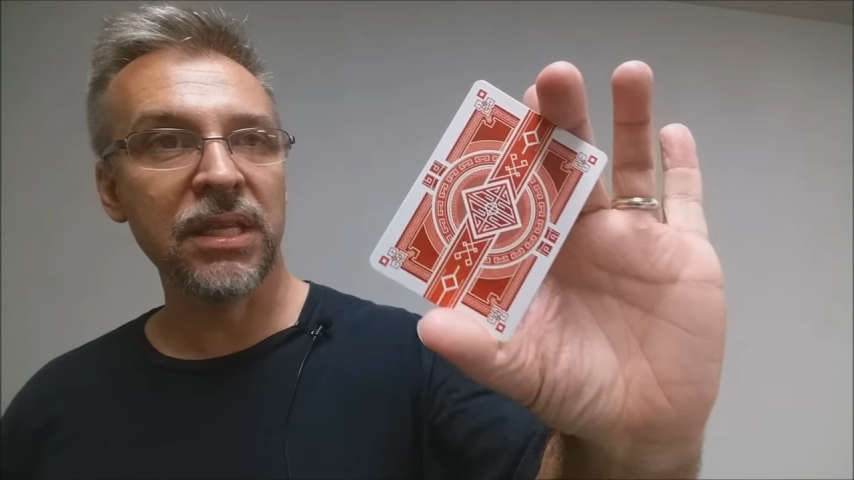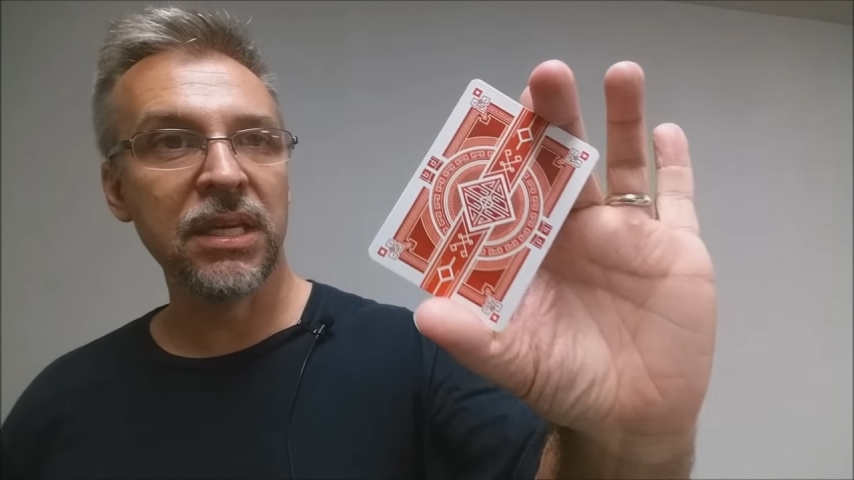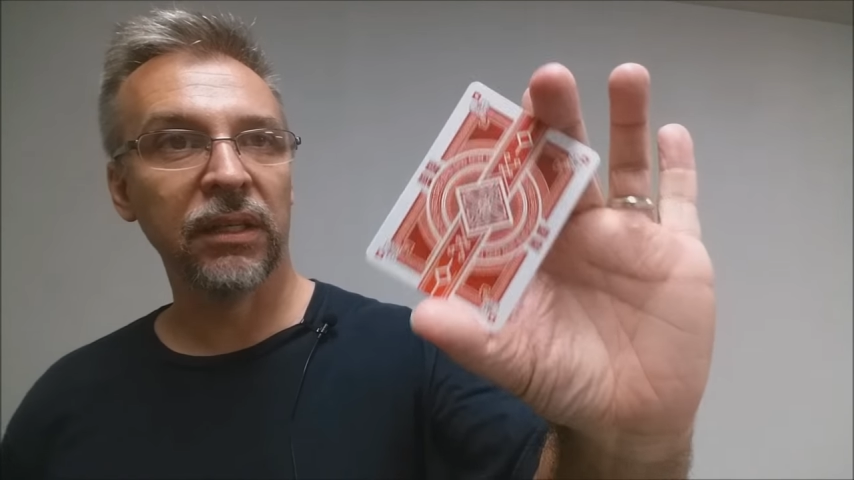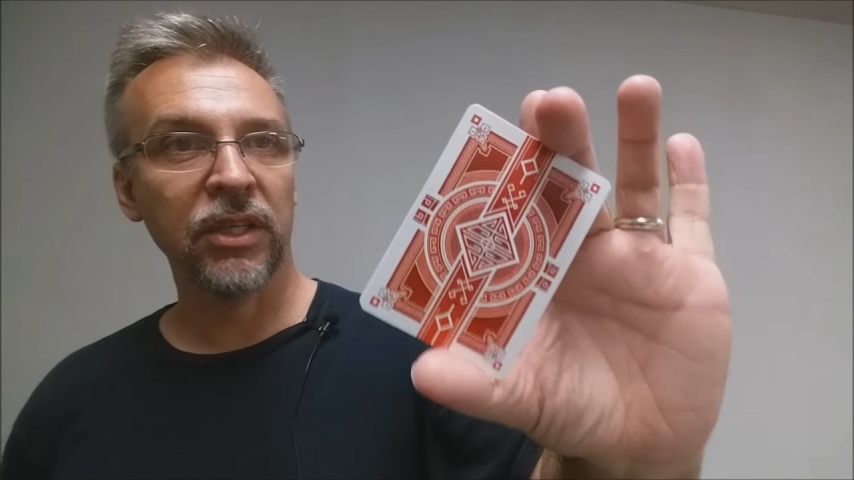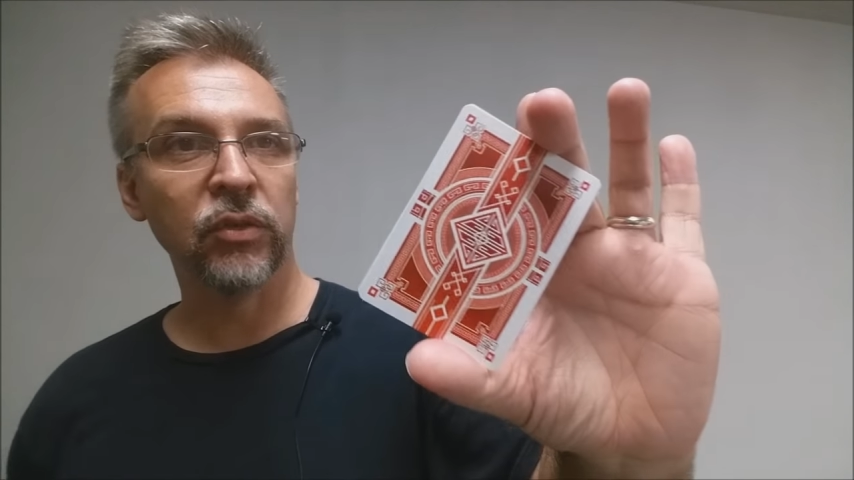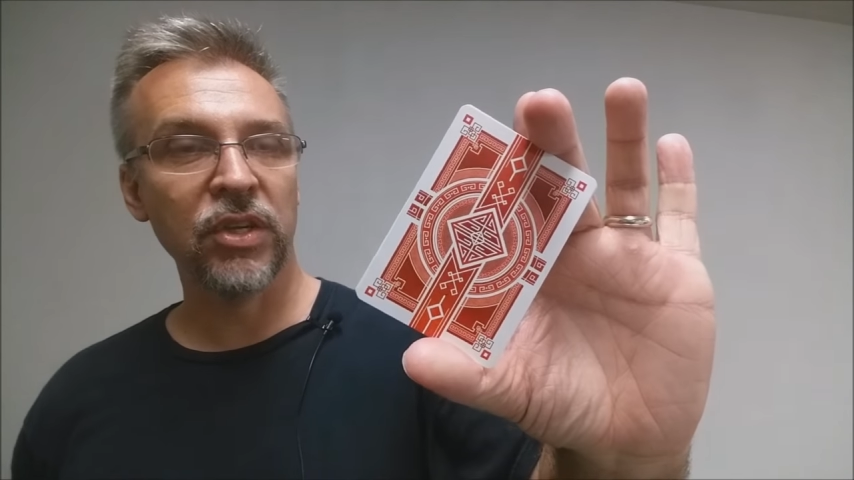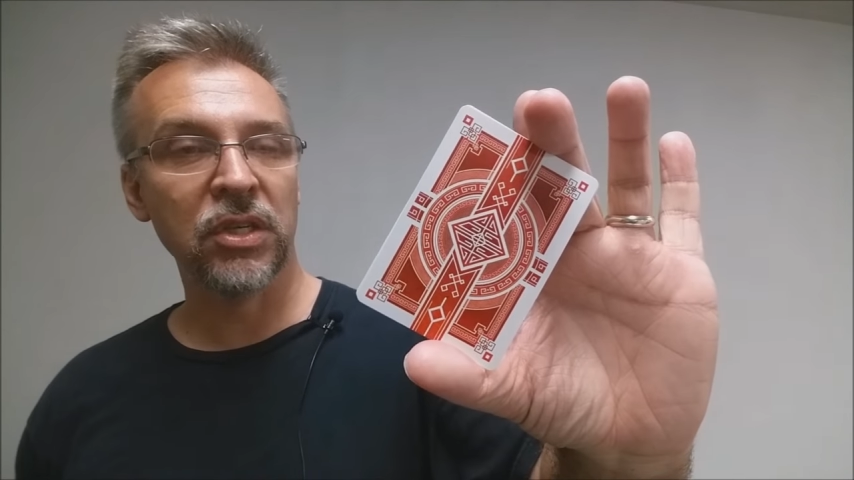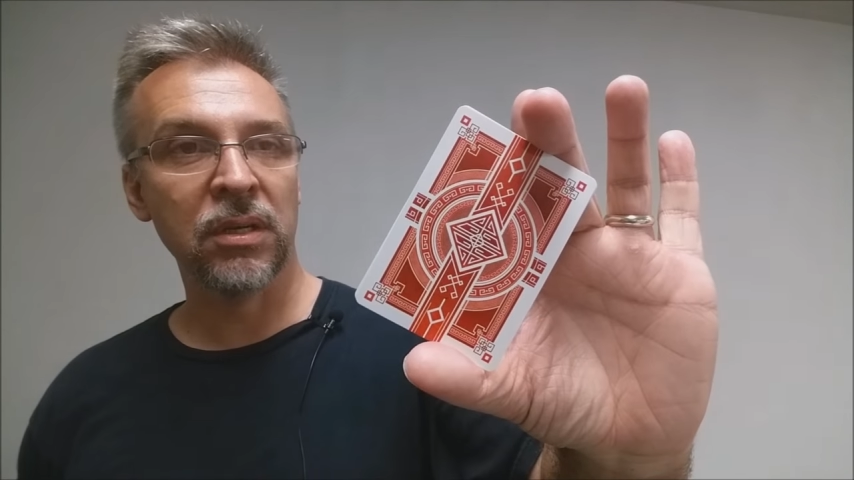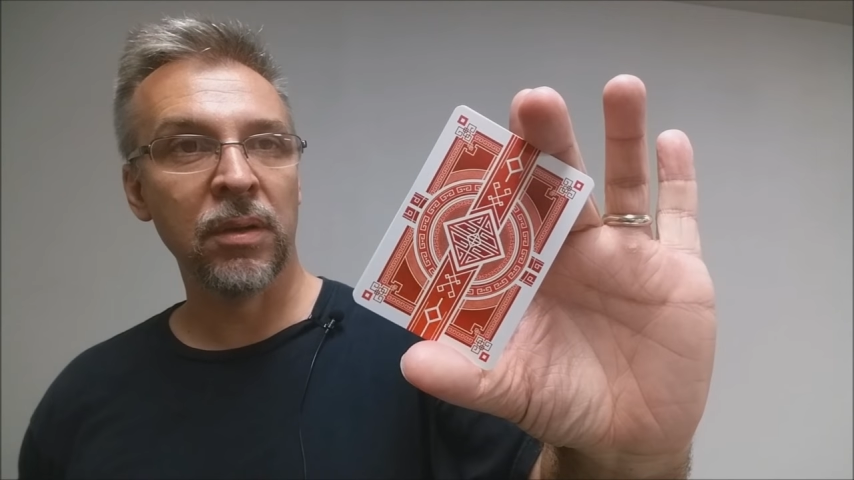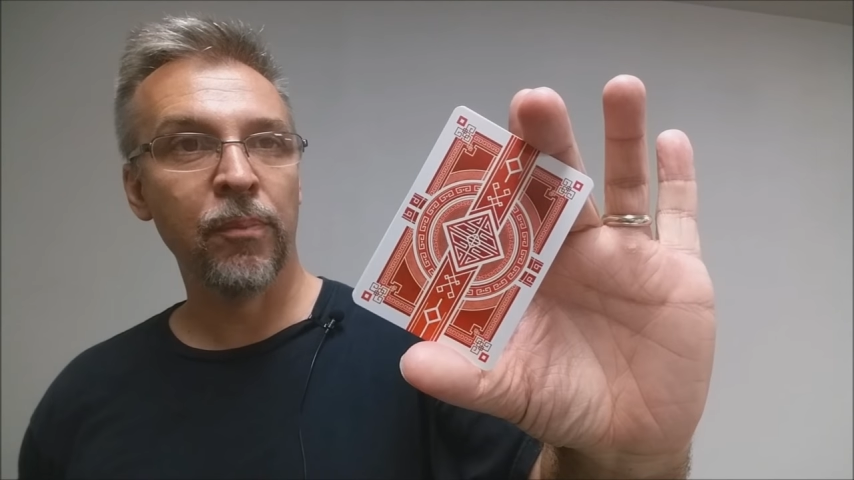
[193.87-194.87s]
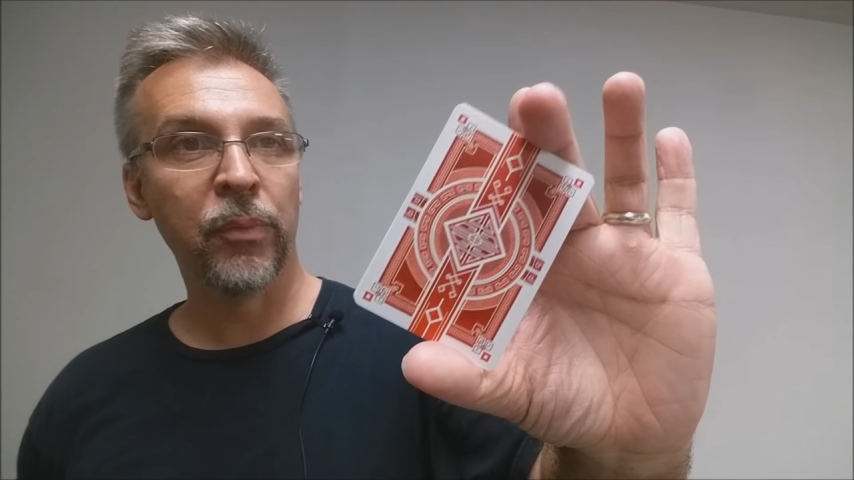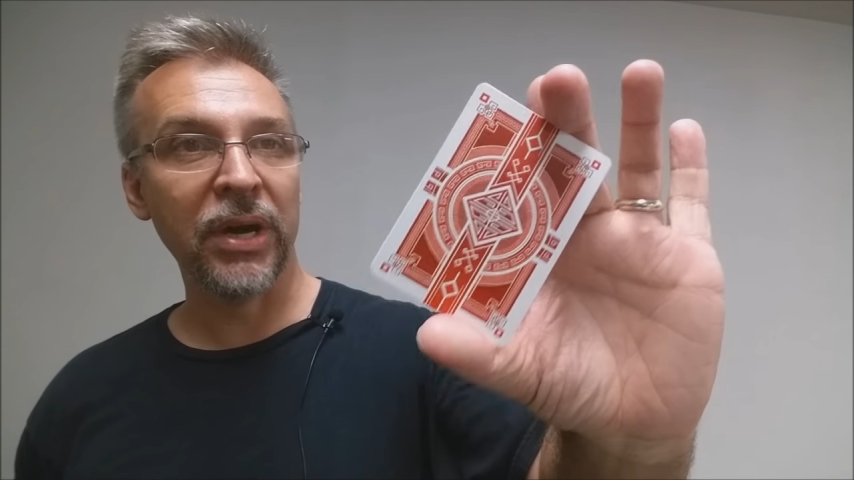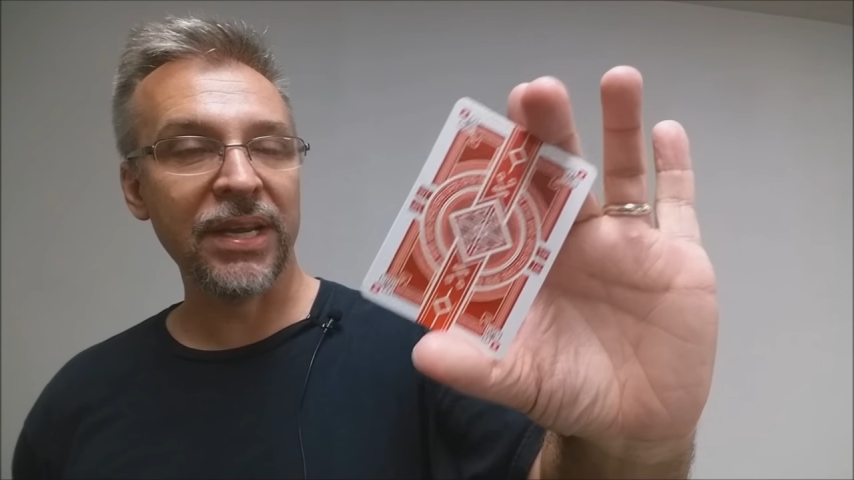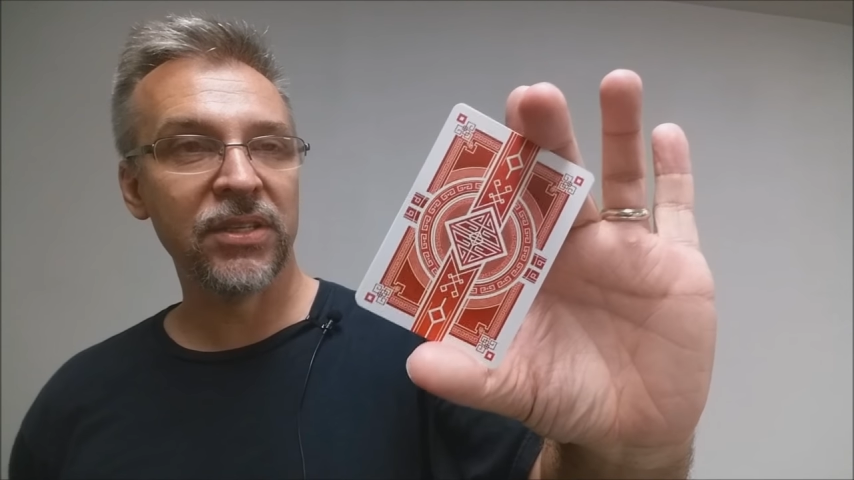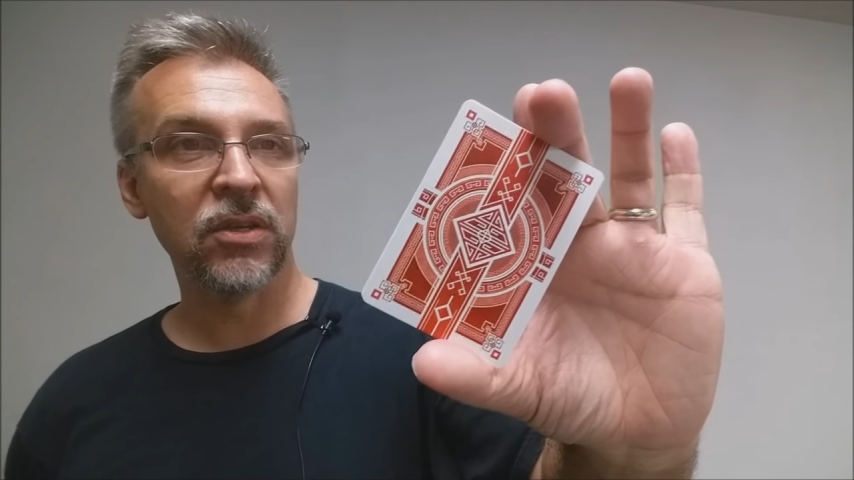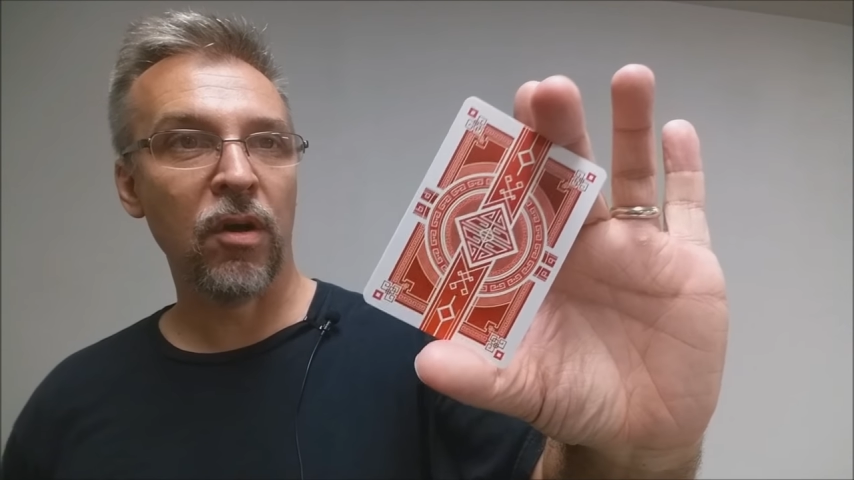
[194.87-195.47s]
the illustration breaks